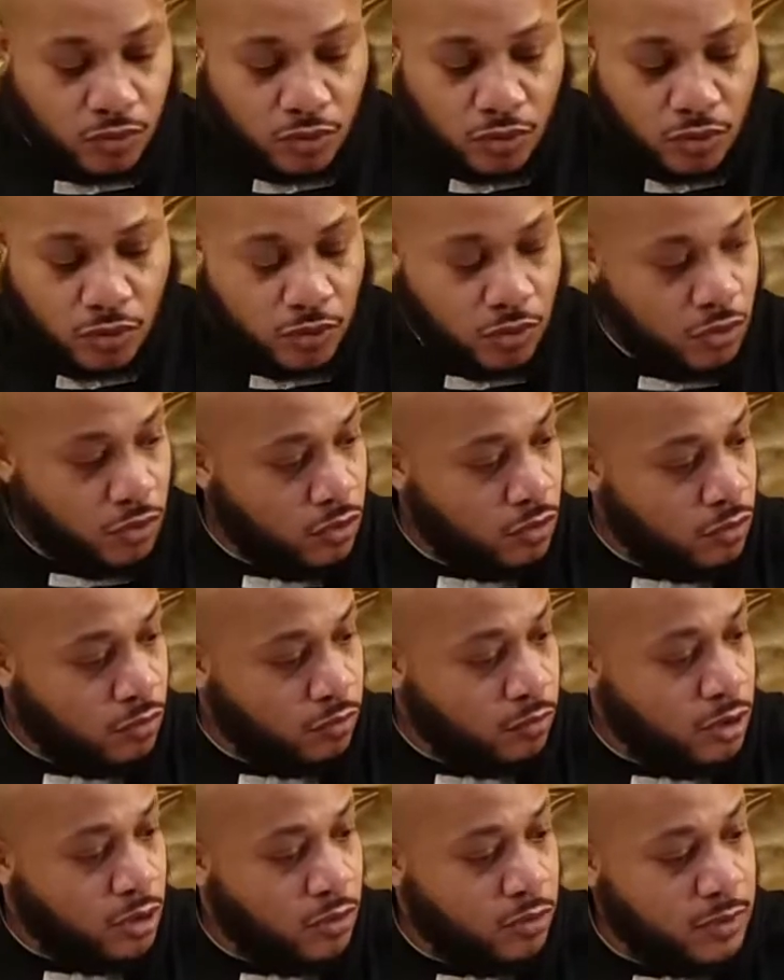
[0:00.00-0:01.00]
Oh
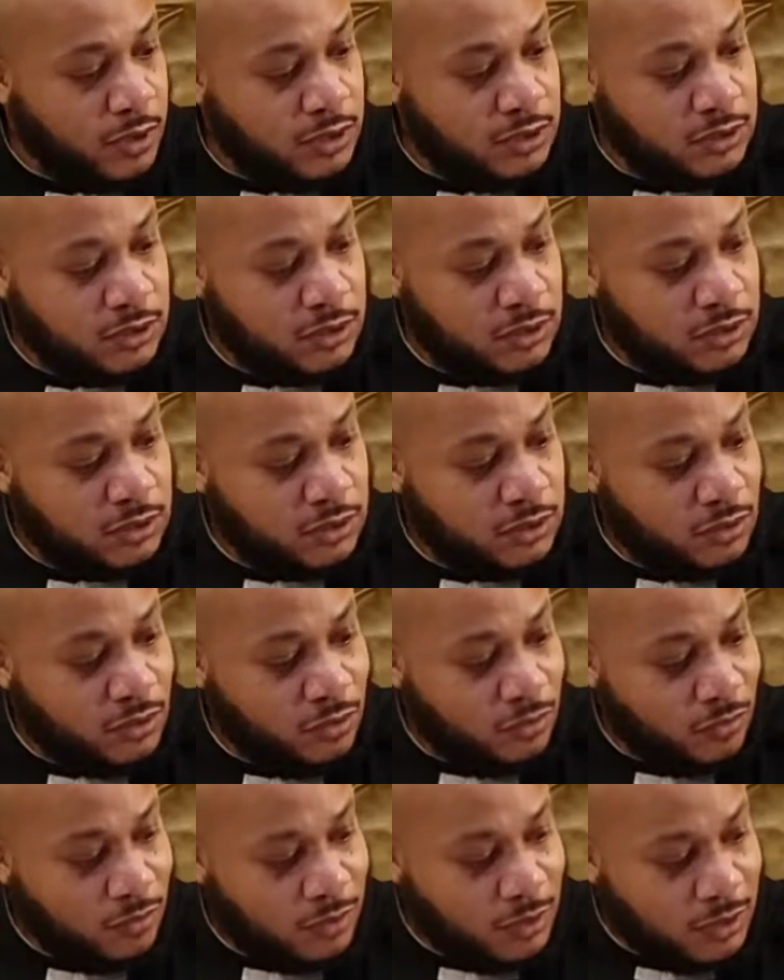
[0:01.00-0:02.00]
boy, what is you
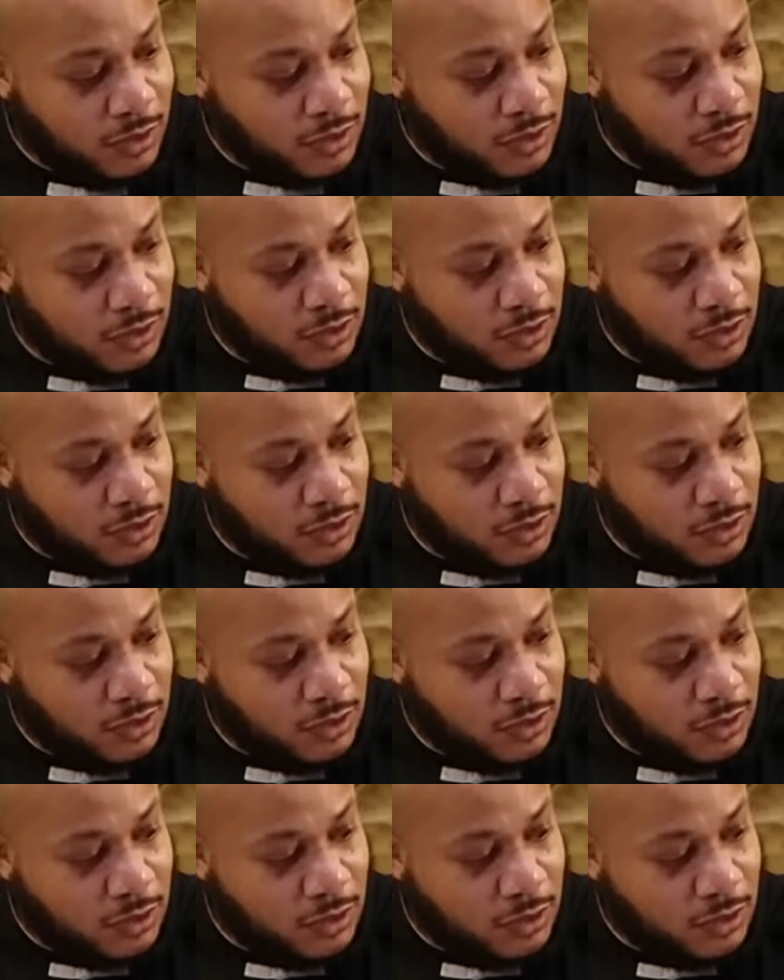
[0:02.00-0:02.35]
doing?